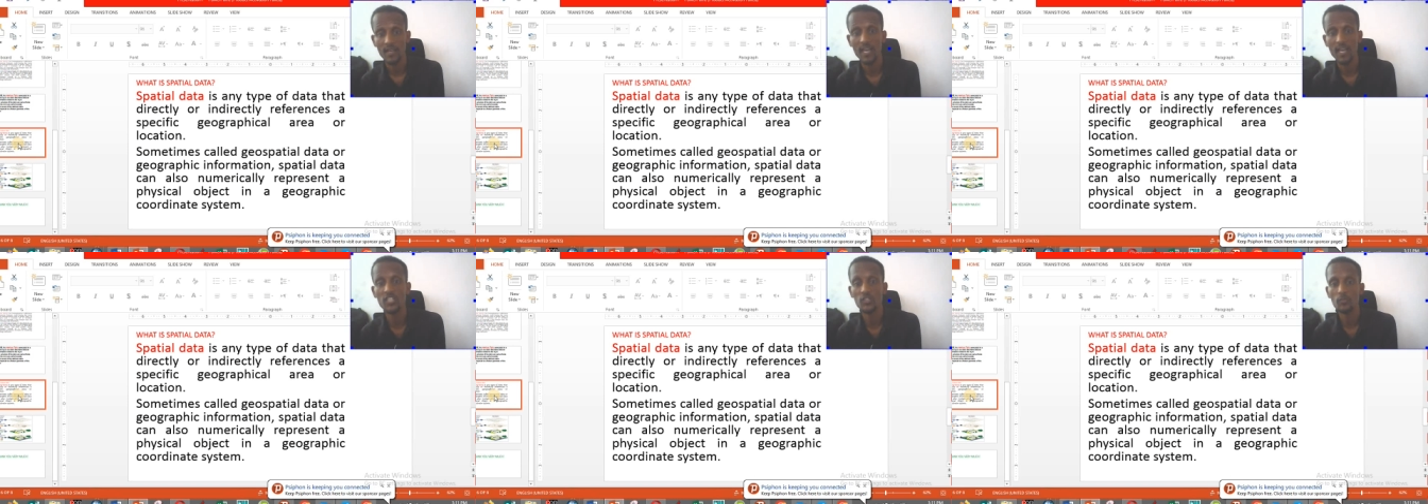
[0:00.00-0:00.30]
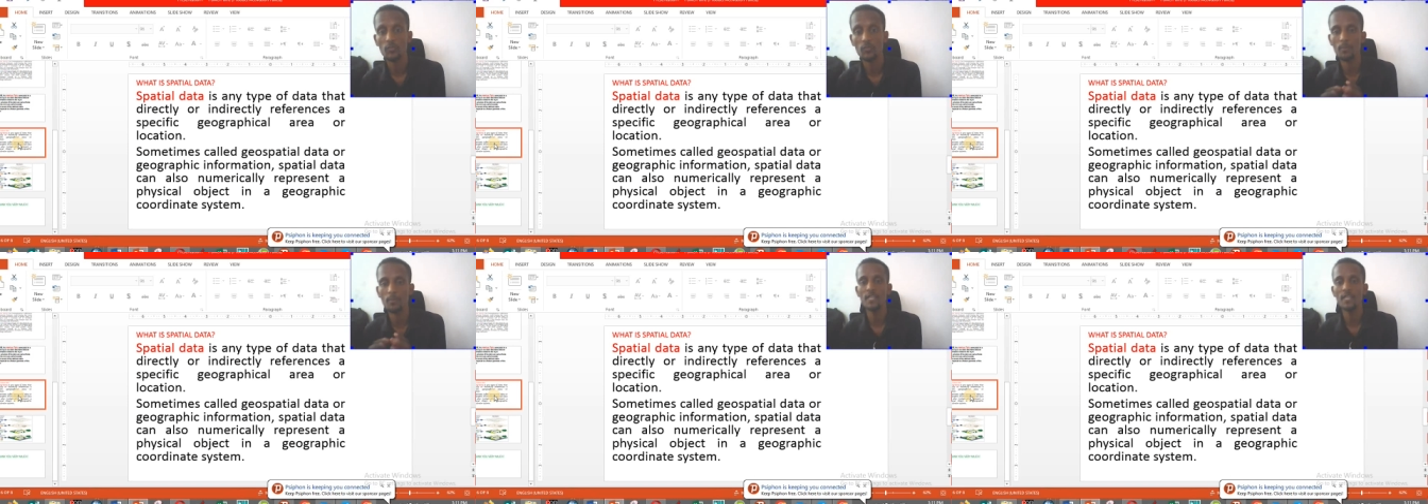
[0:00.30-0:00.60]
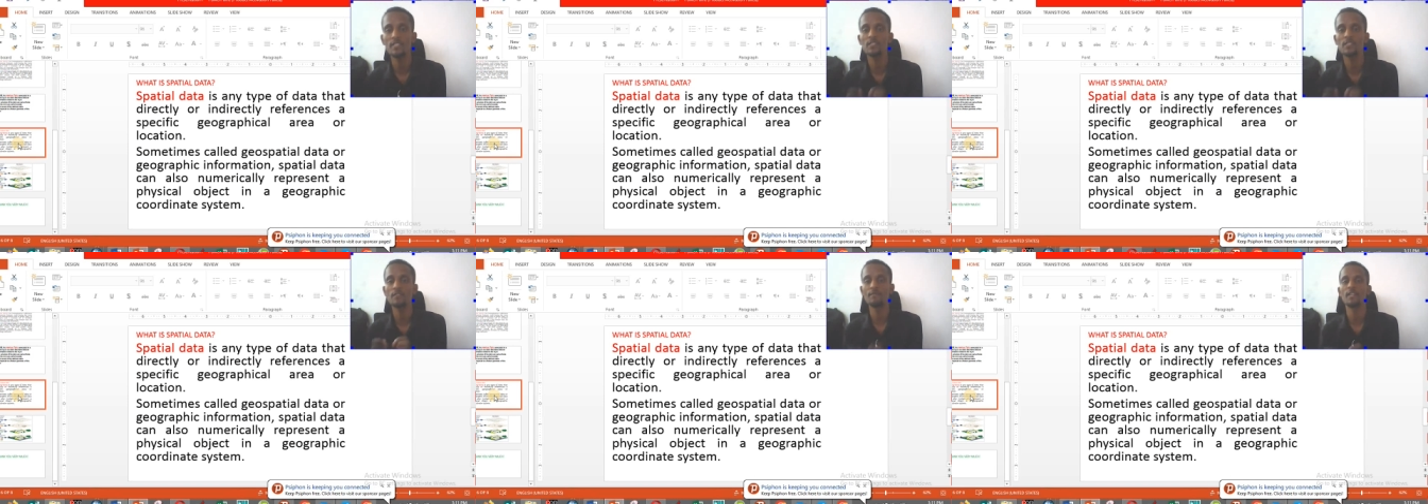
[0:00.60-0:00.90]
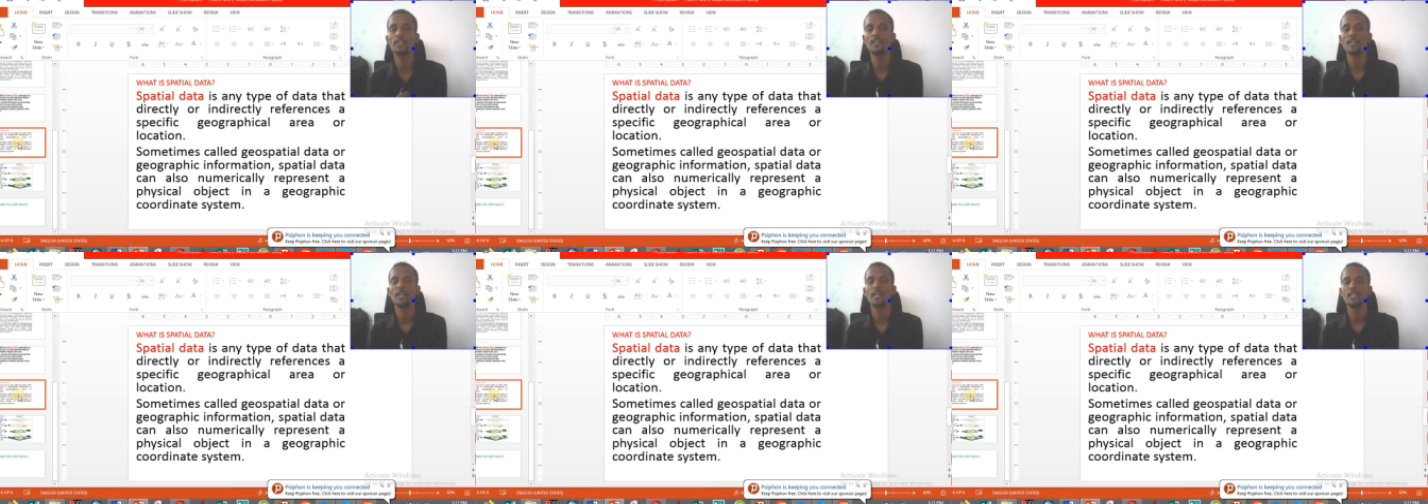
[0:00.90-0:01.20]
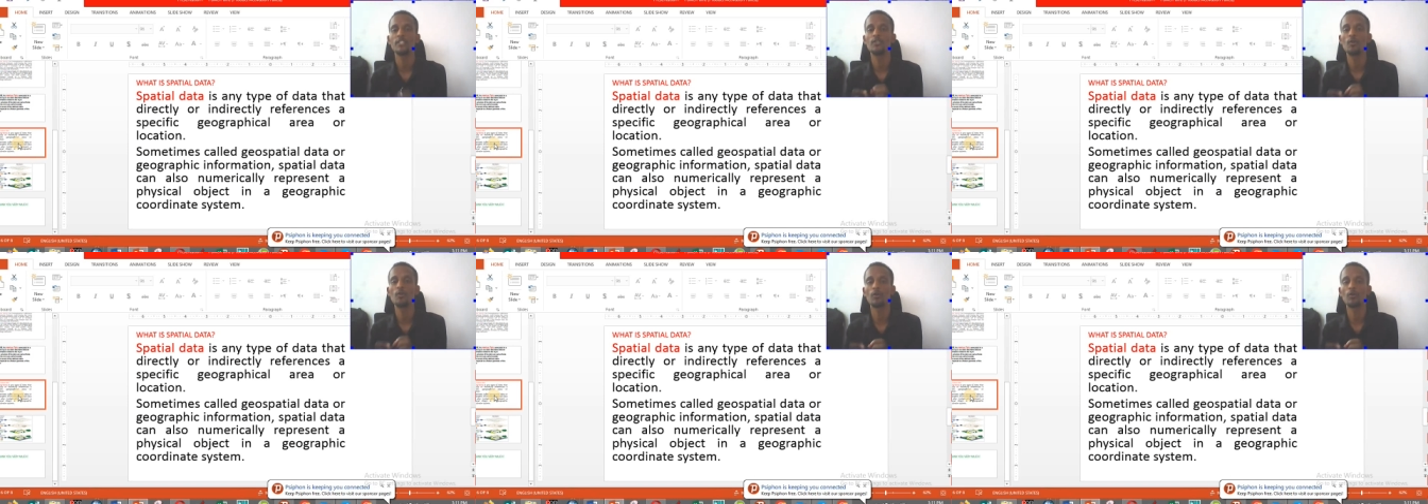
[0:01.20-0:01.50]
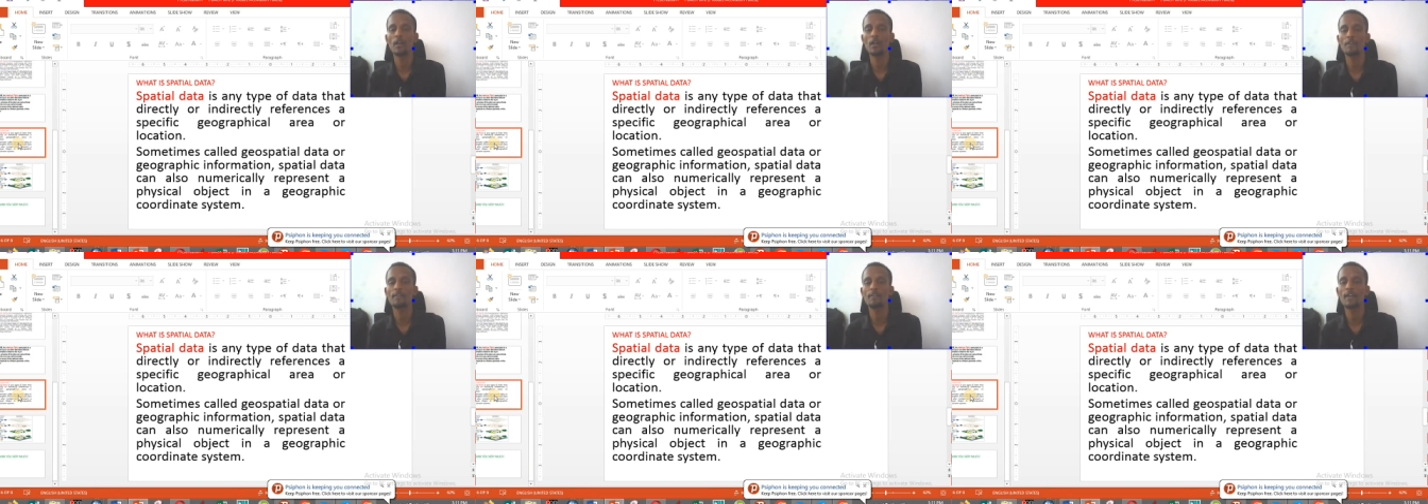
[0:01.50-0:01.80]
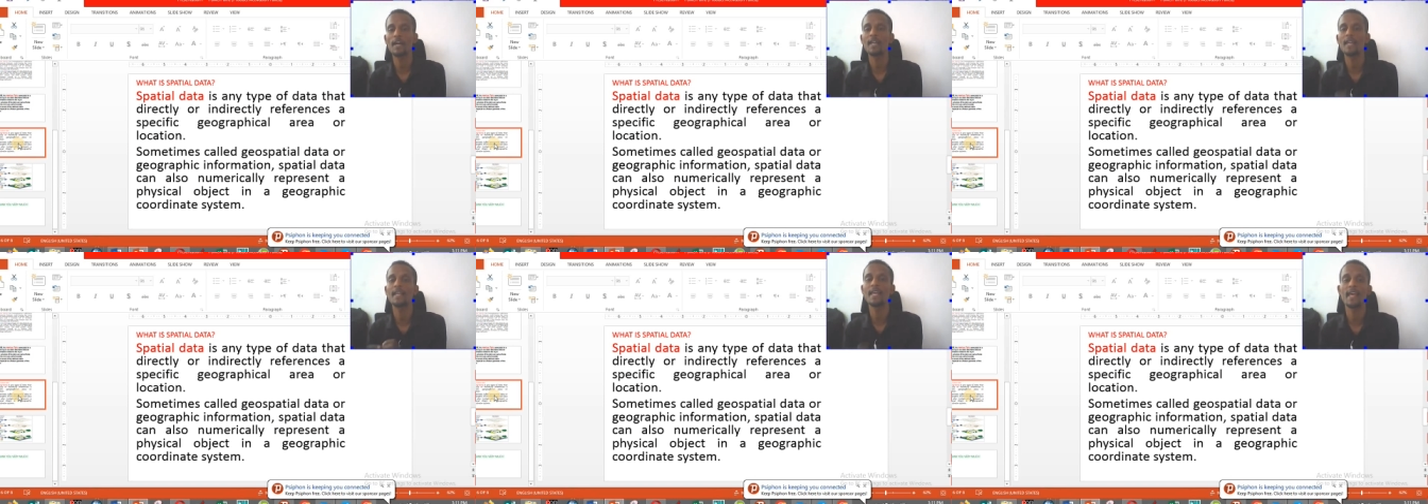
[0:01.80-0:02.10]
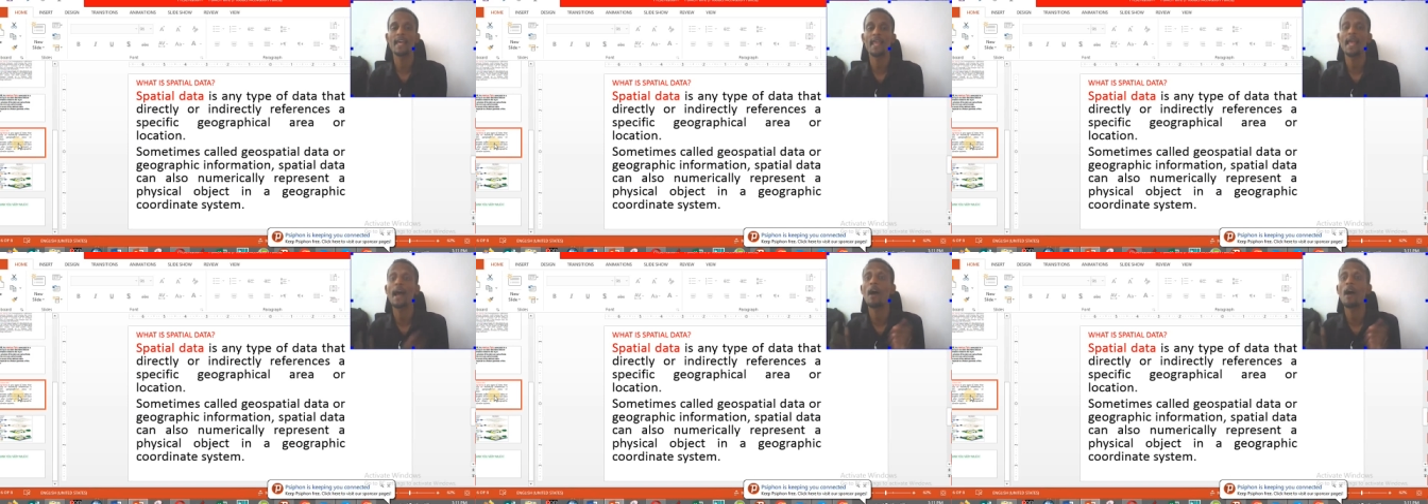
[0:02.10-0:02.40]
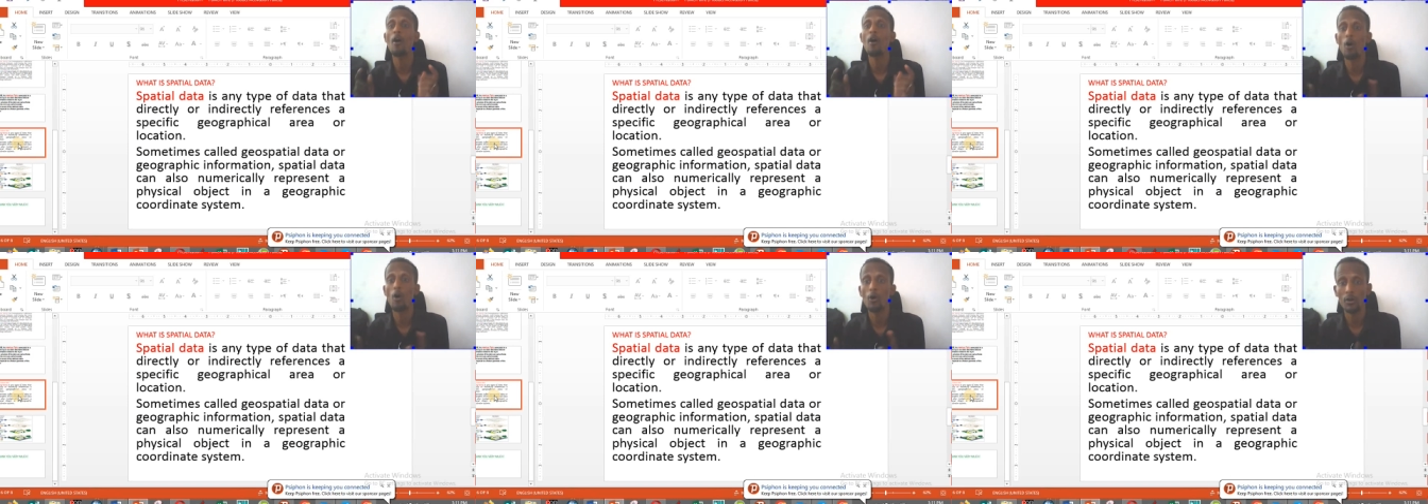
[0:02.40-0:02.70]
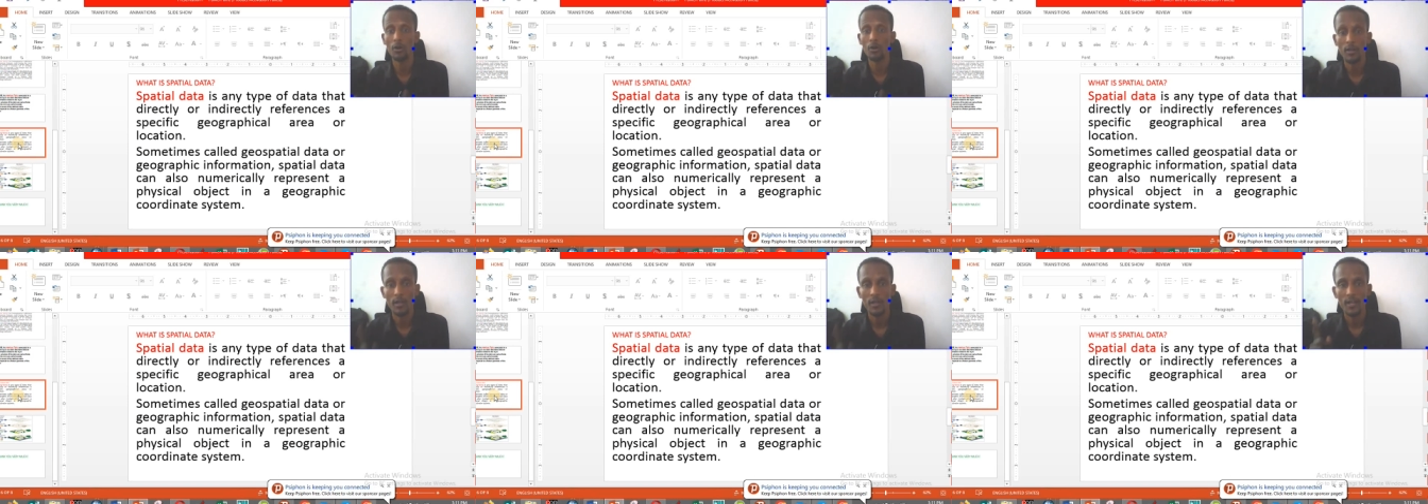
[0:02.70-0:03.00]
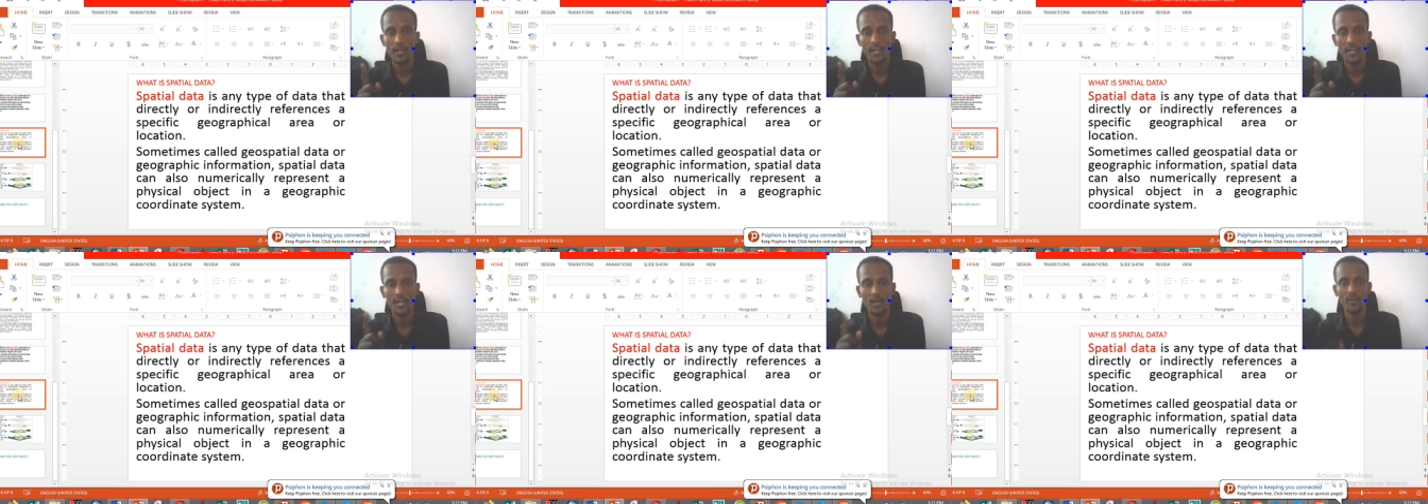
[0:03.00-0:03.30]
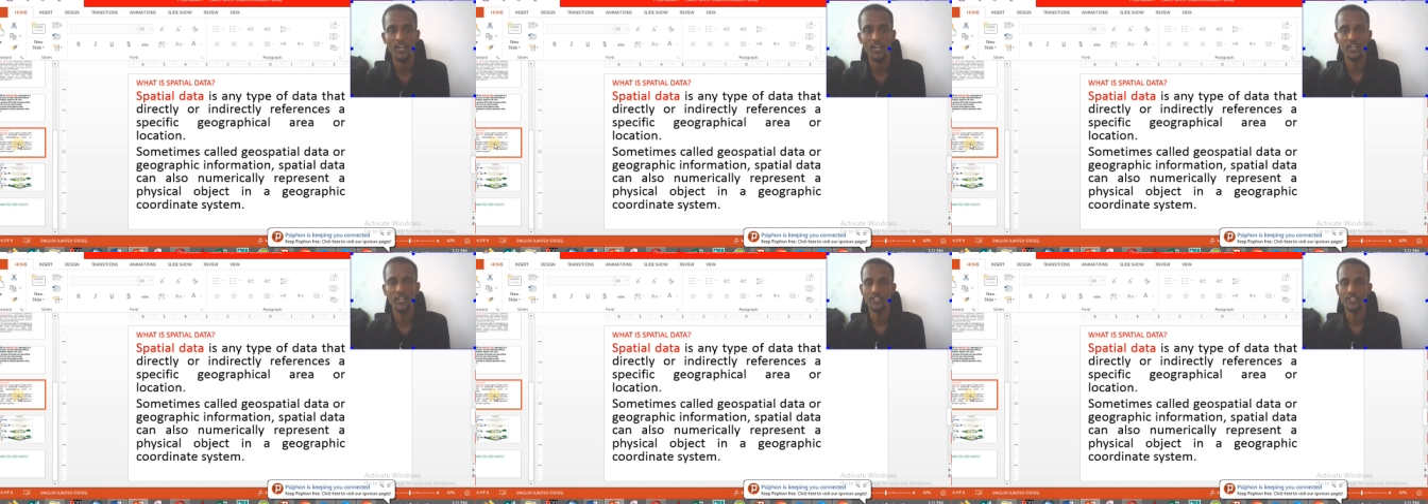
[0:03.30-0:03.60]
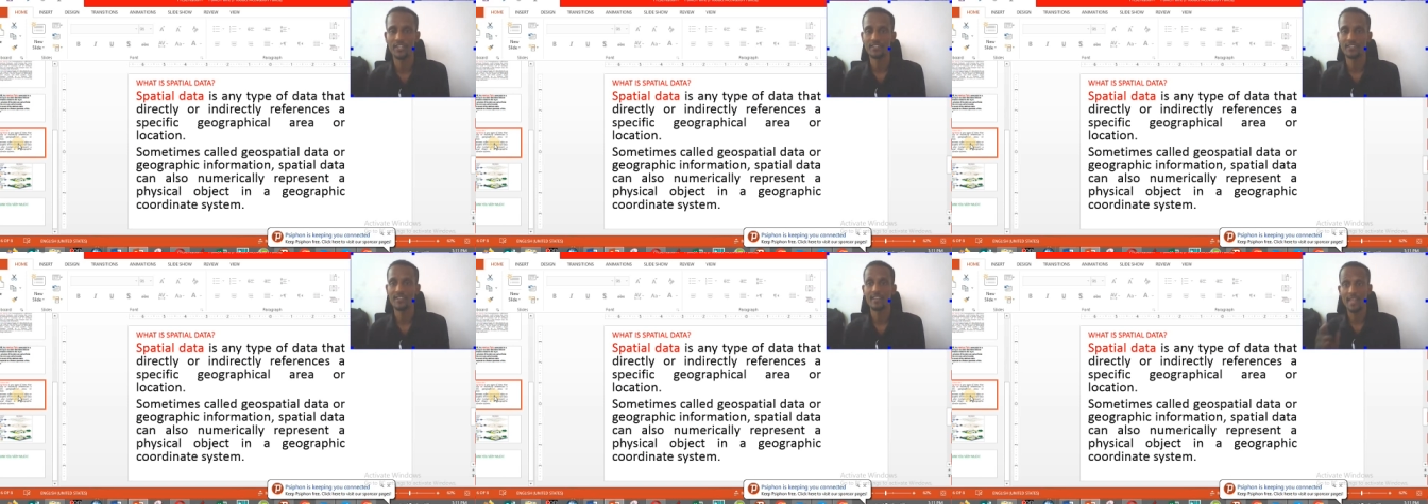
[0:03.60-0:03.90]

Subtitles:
A specific geographical area or location.